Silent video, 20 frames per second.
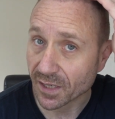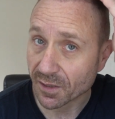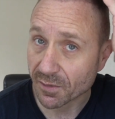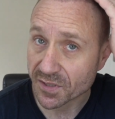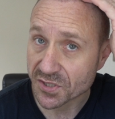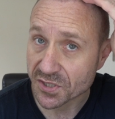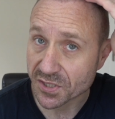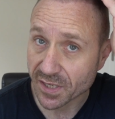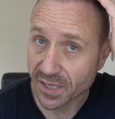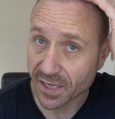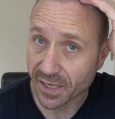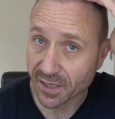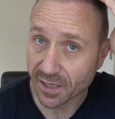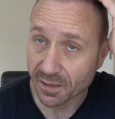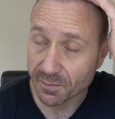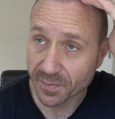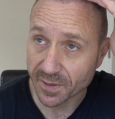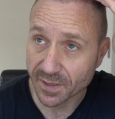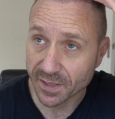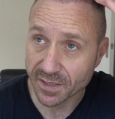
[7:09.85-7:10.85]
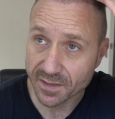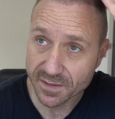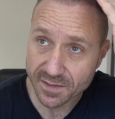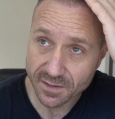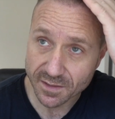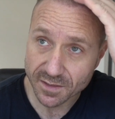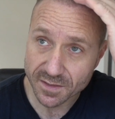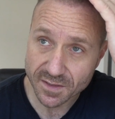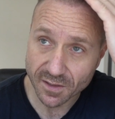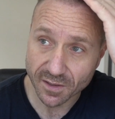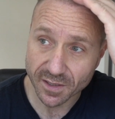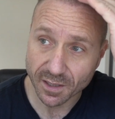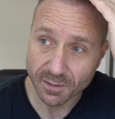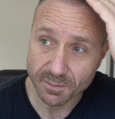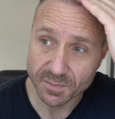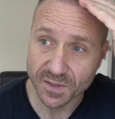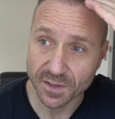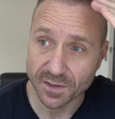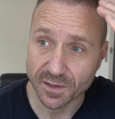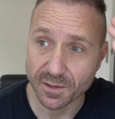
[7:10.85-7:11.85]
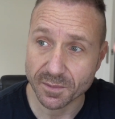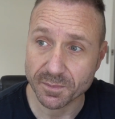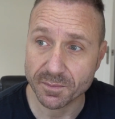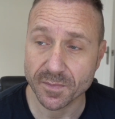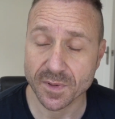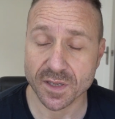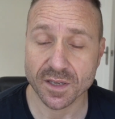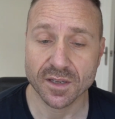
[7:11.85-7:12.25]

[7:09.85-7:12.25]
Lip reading: questionnaire companies, and you sign up to them,